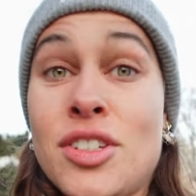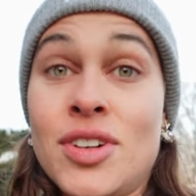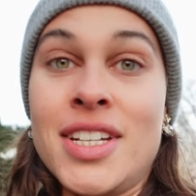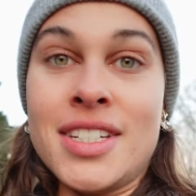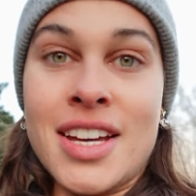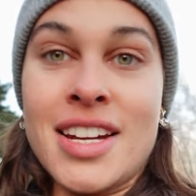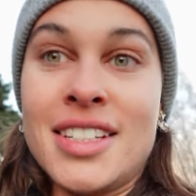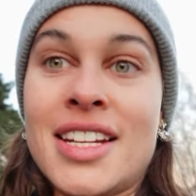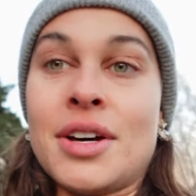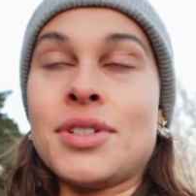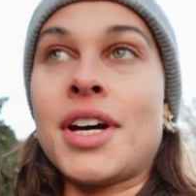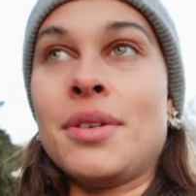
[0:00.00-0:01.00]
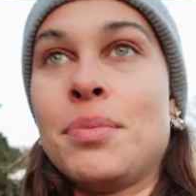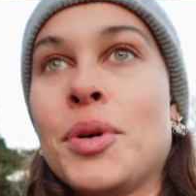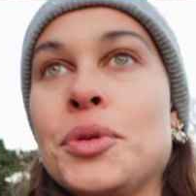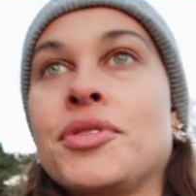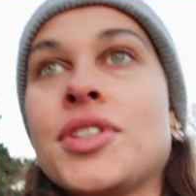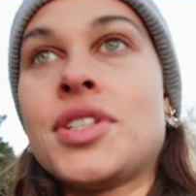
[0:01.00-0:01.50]
it's not inside, it's outside,
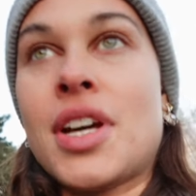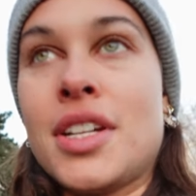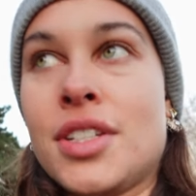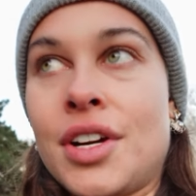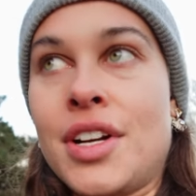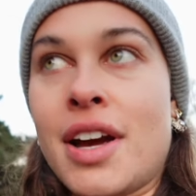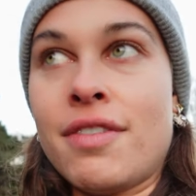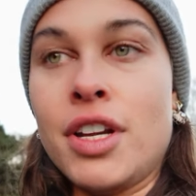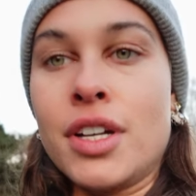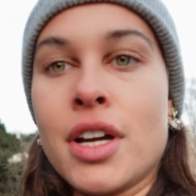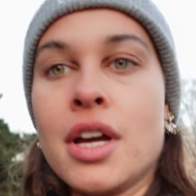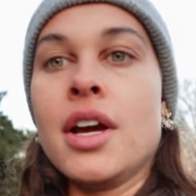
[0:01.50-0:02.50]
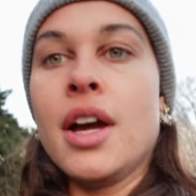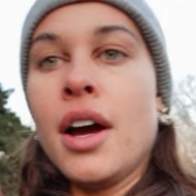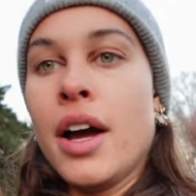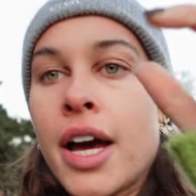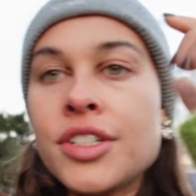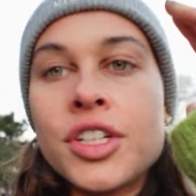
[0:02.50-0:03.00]
but we've decided to go and have a look.
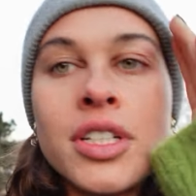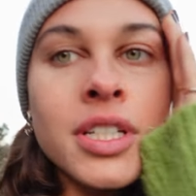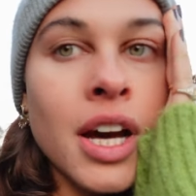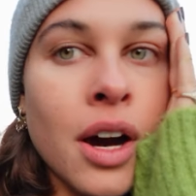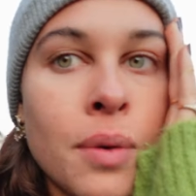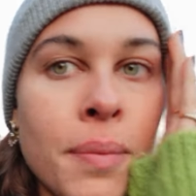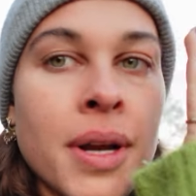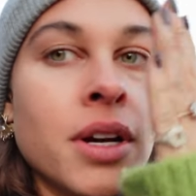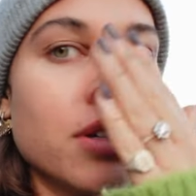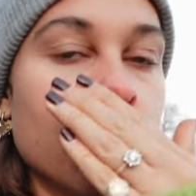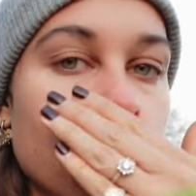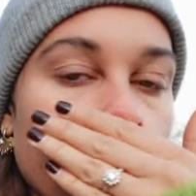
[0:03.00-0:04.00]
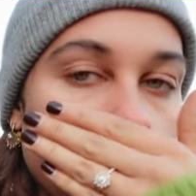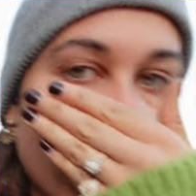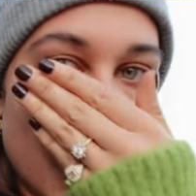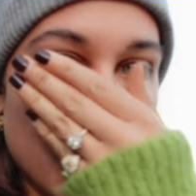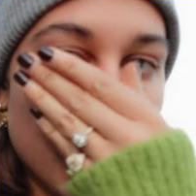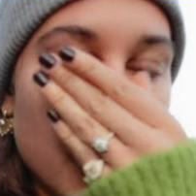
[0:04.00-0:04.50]
As you can tell, my nose is so
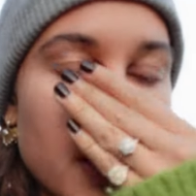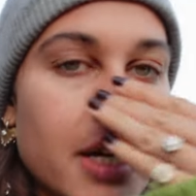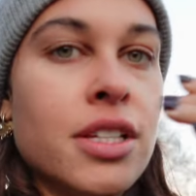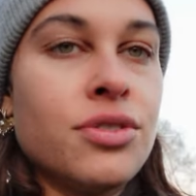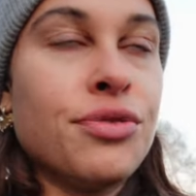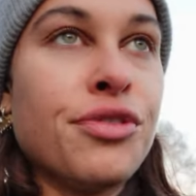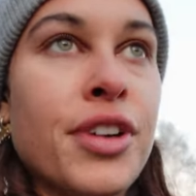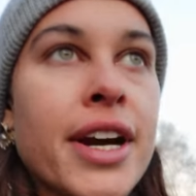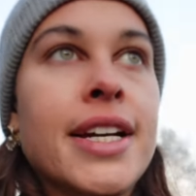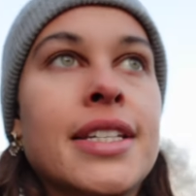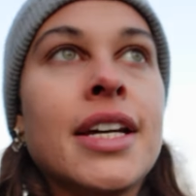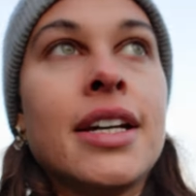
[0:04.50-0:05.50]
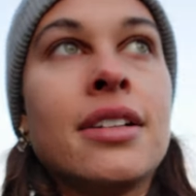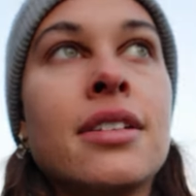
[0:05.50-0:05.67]
cold, it is freezing.